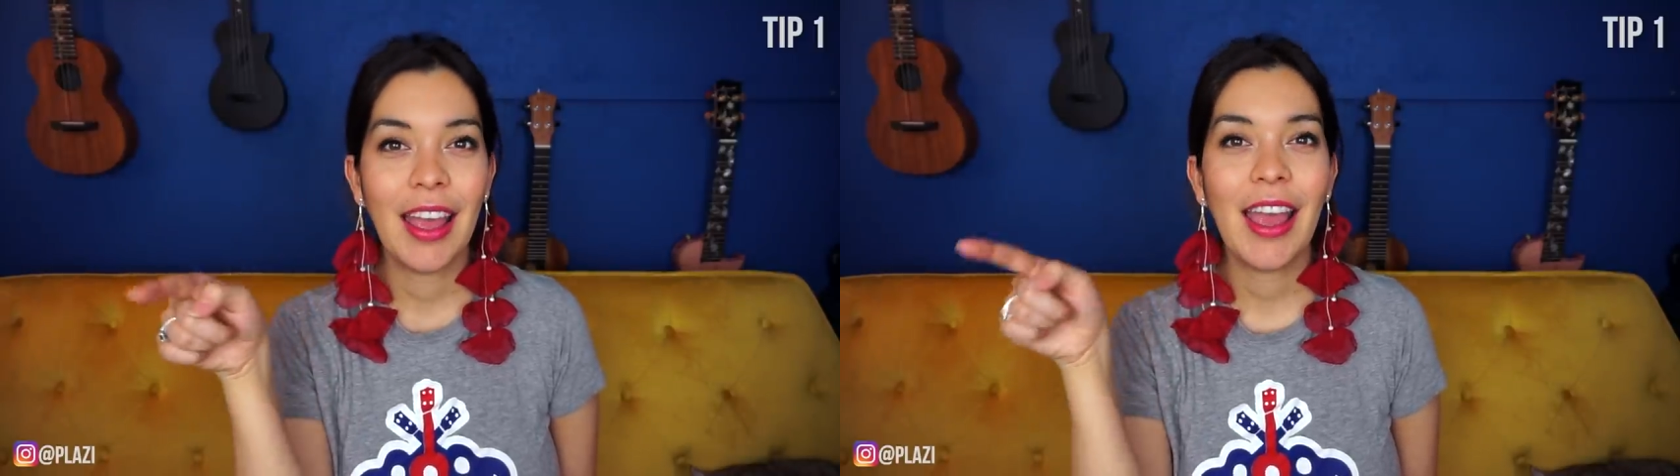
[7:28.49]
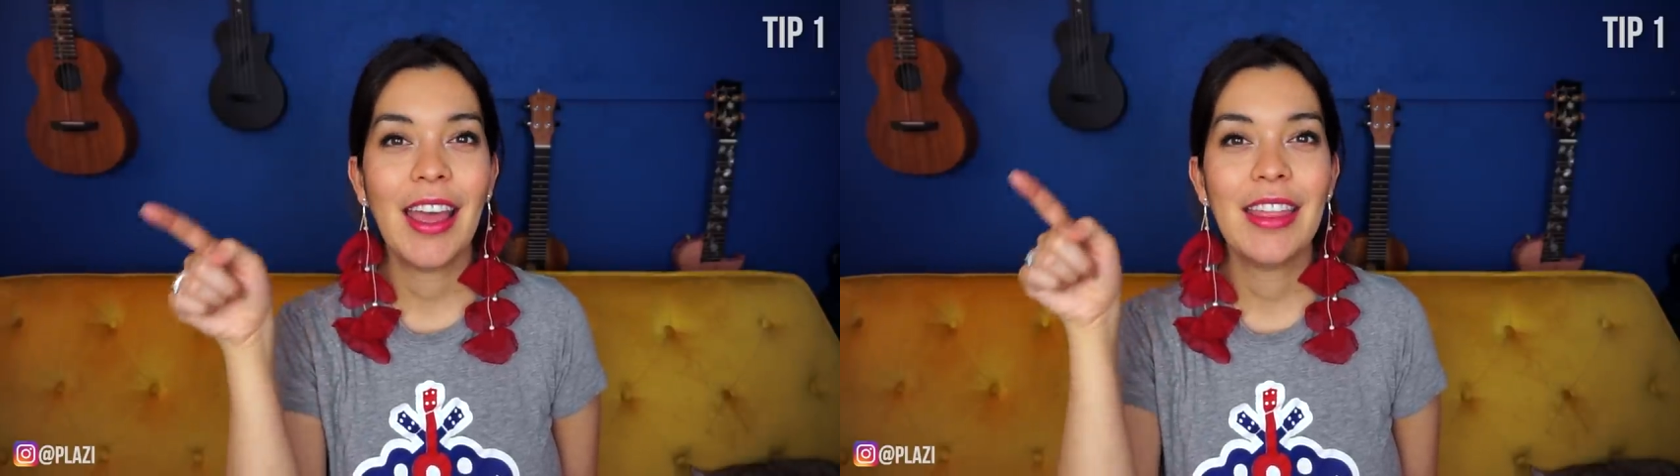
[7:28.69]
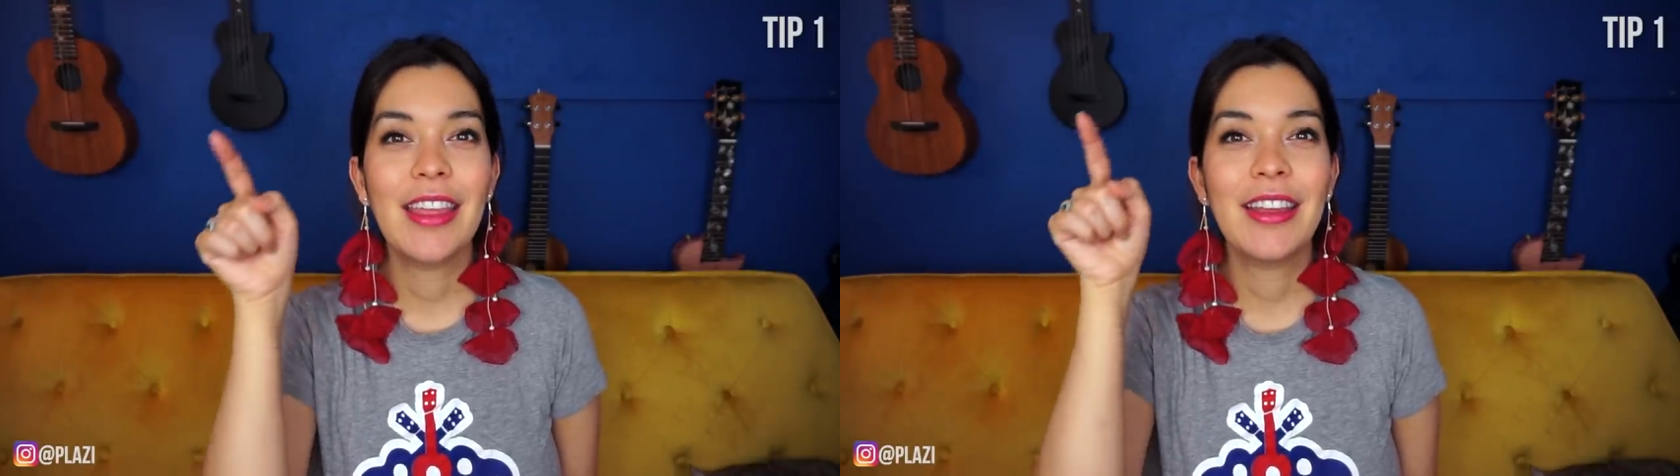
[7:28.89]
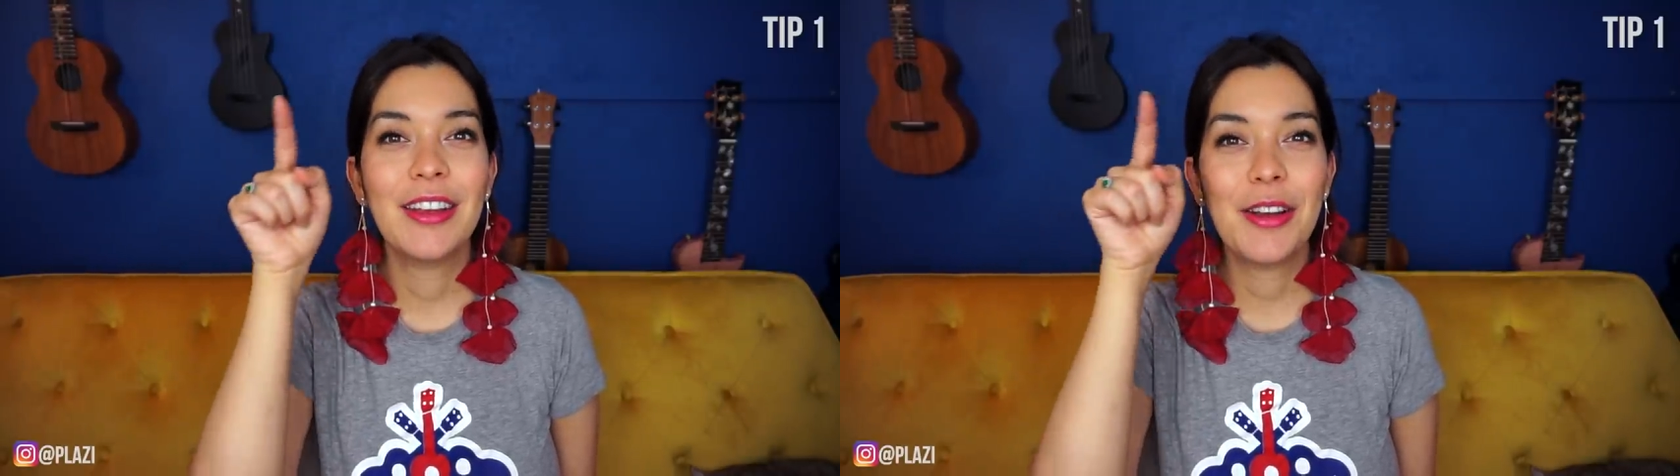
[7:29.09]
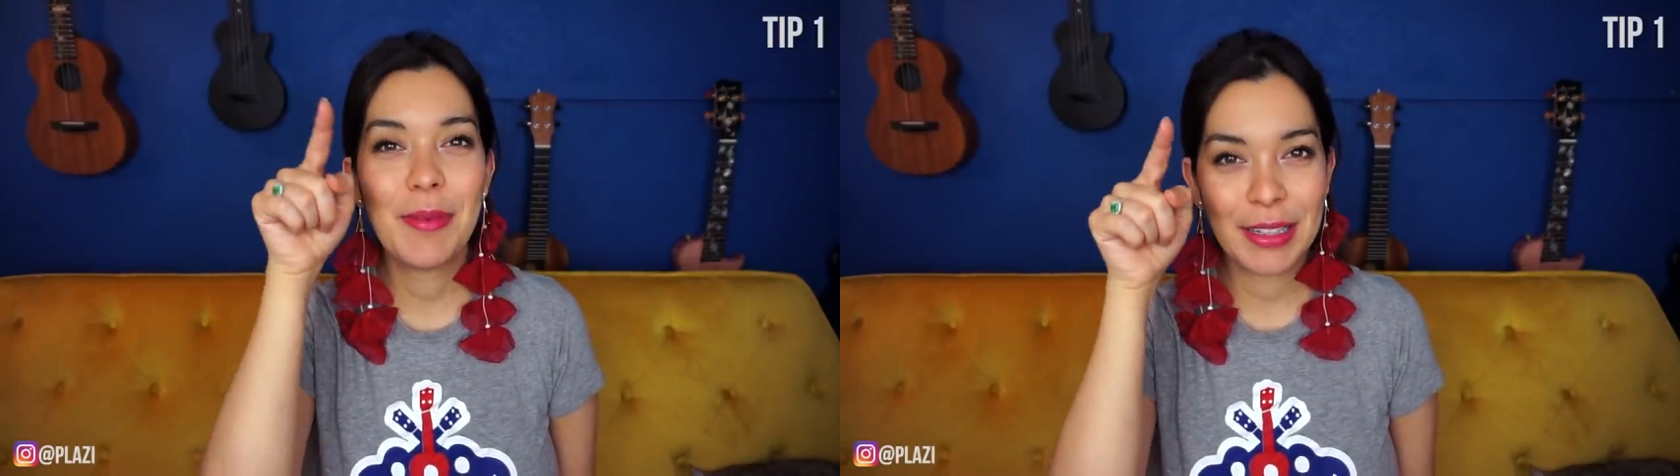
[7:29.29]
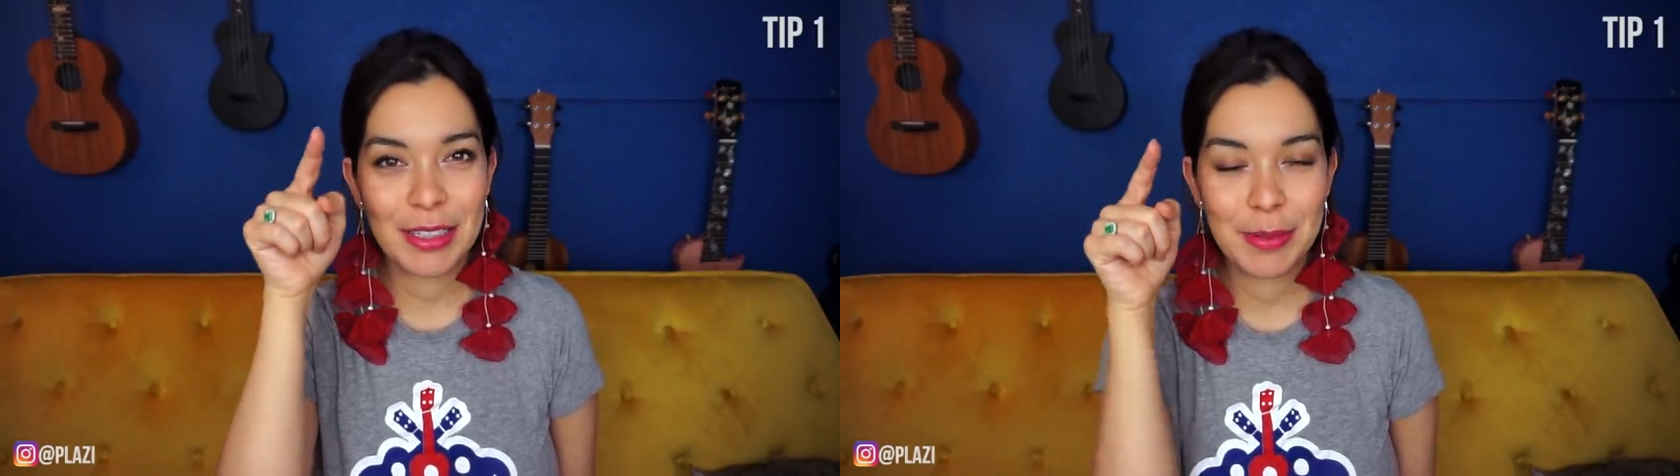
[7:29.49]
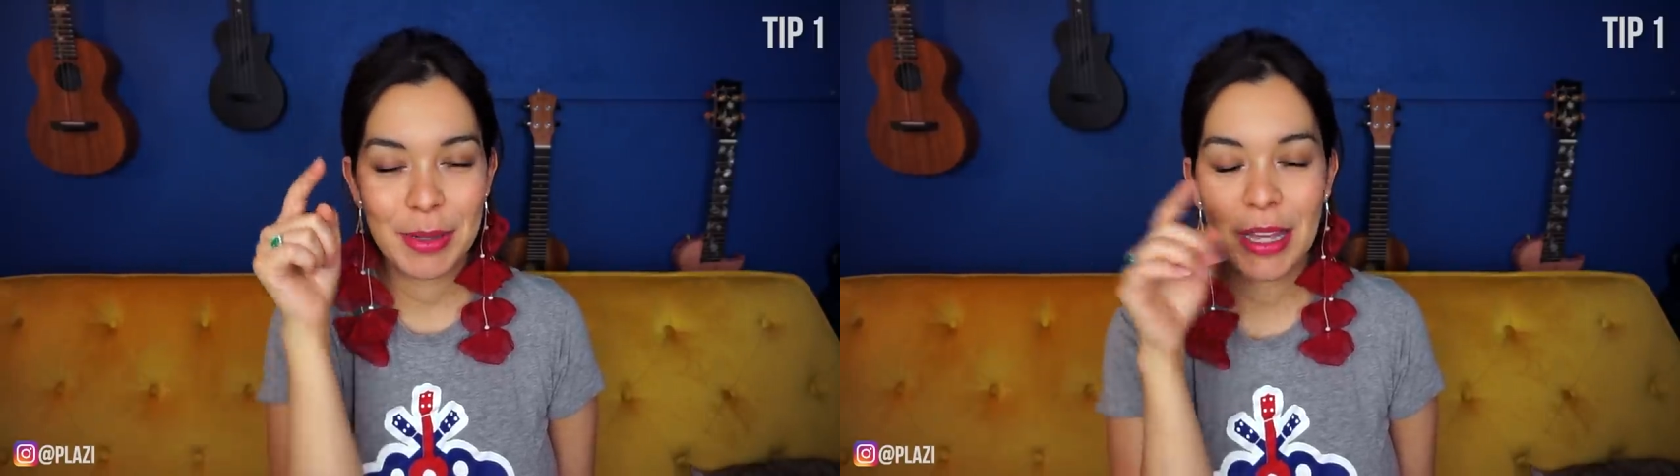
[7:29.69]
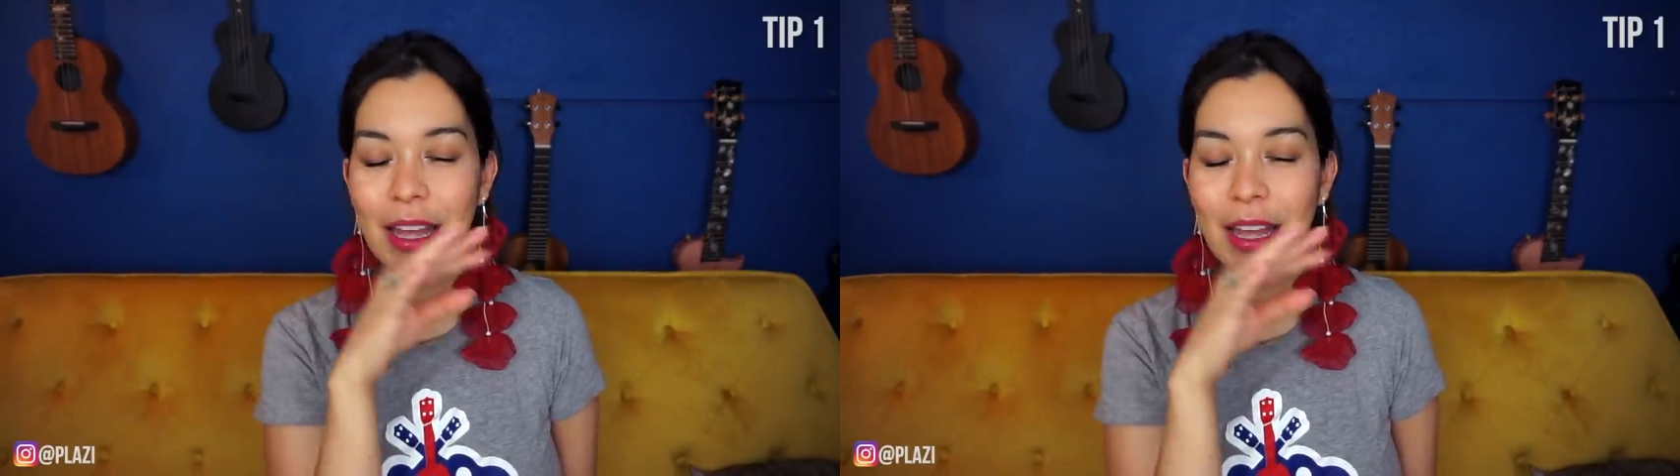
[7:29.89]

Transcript: and then go back to the beat.